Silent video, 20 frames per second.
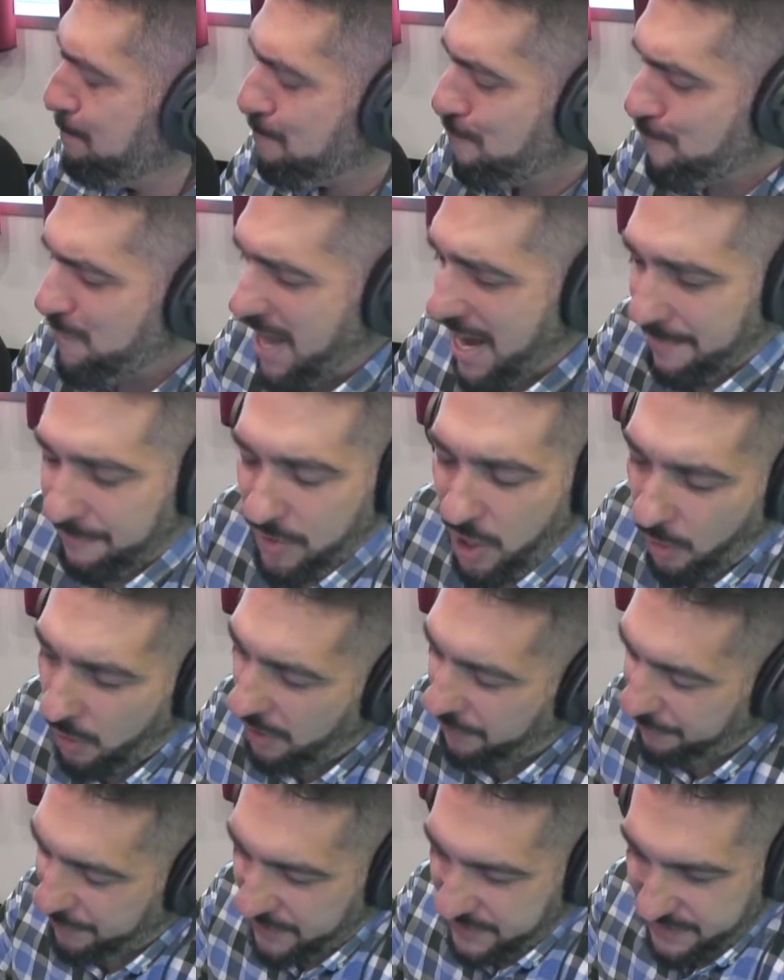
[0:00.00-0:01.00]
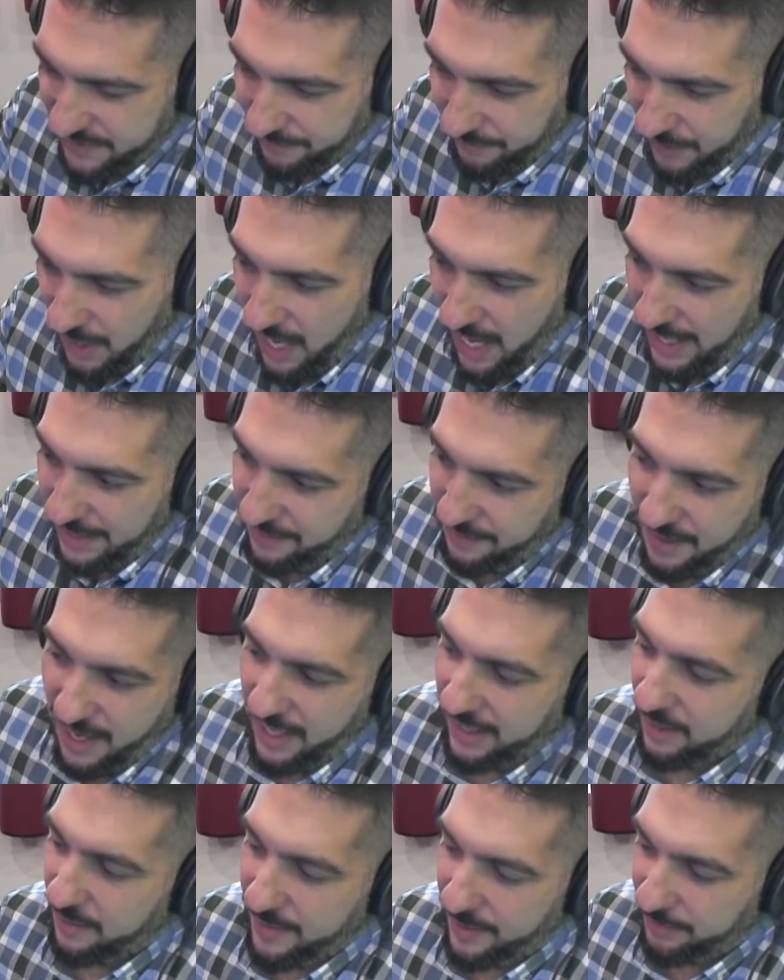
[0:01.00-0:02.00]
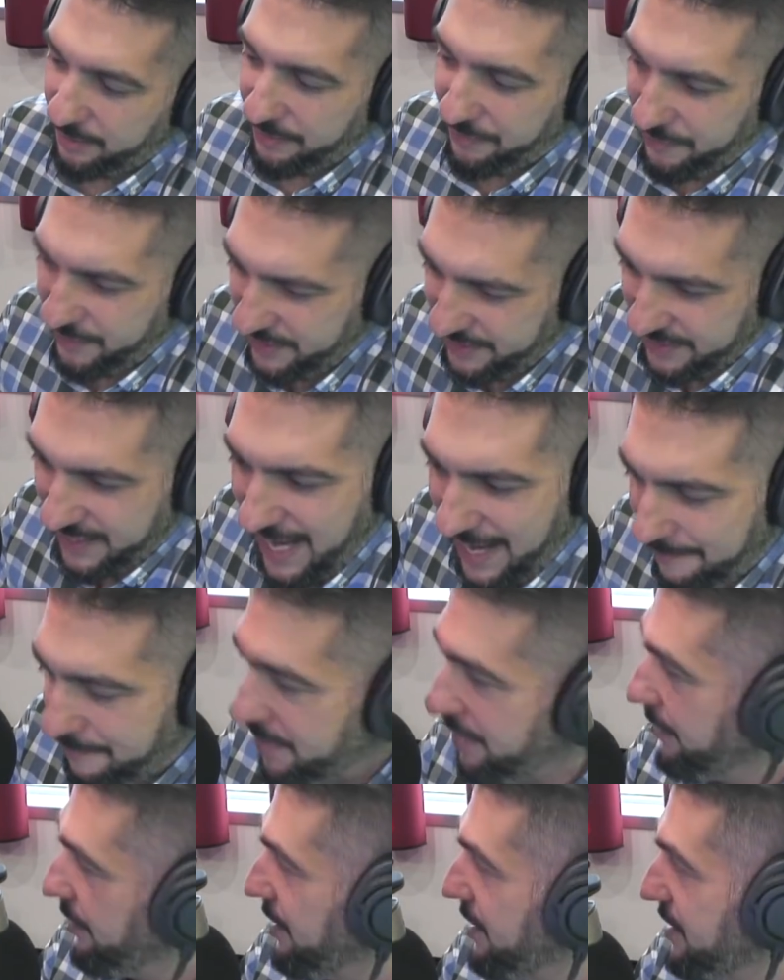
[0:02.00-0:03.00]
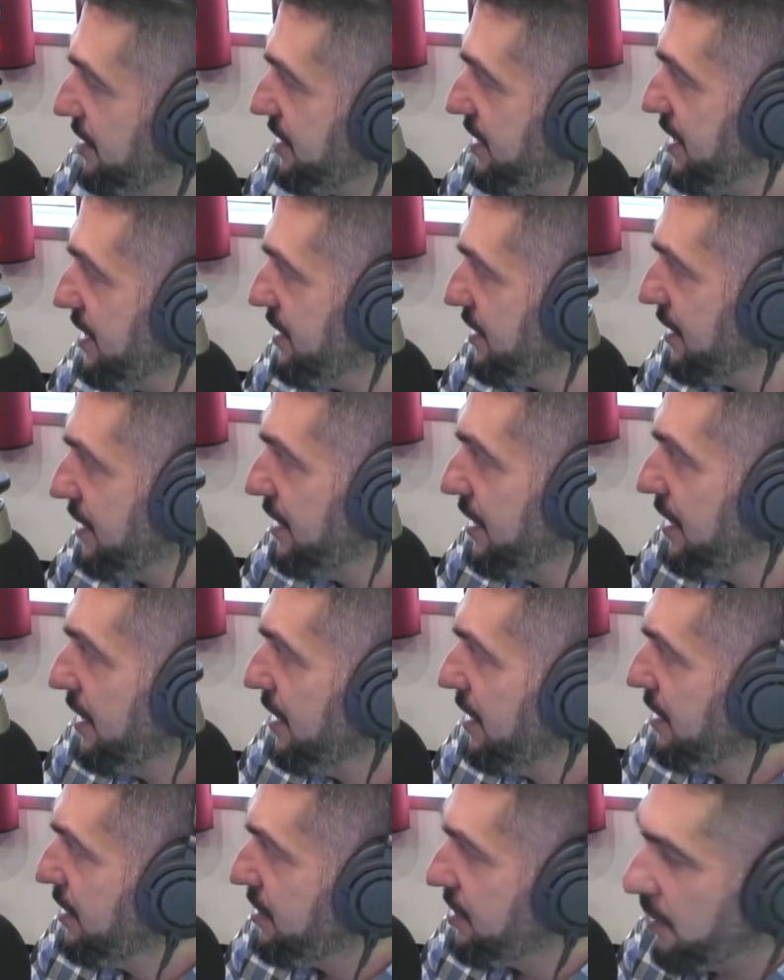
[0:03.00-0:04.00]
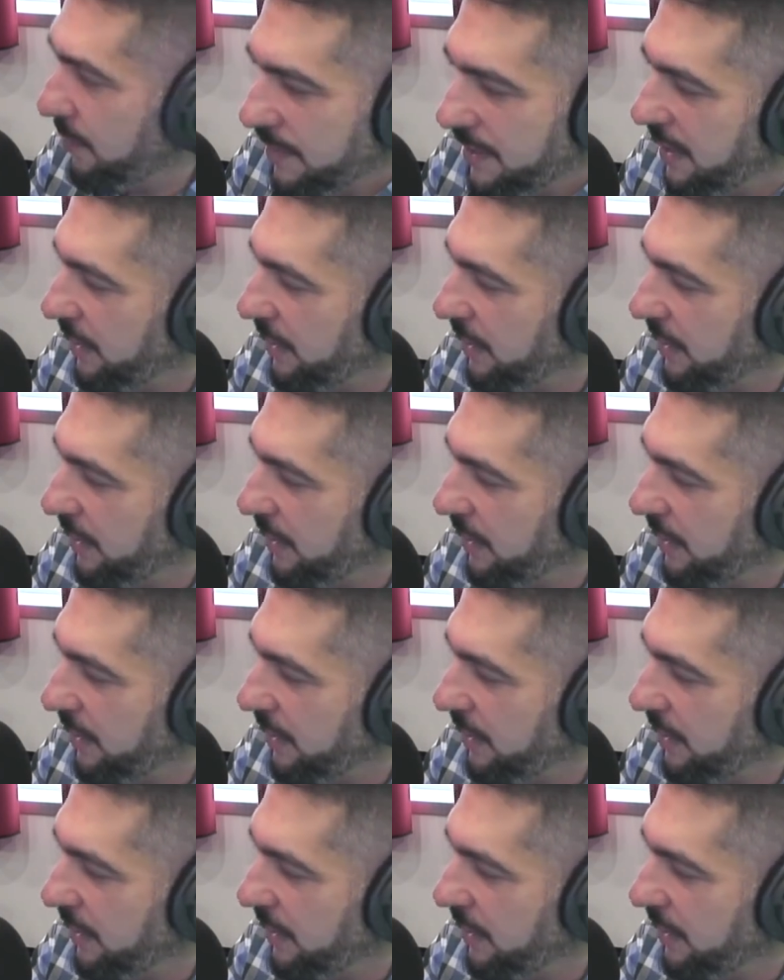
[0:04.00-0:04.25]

They have no offensive line. They're not going to be able to fix that middle of the season. So when they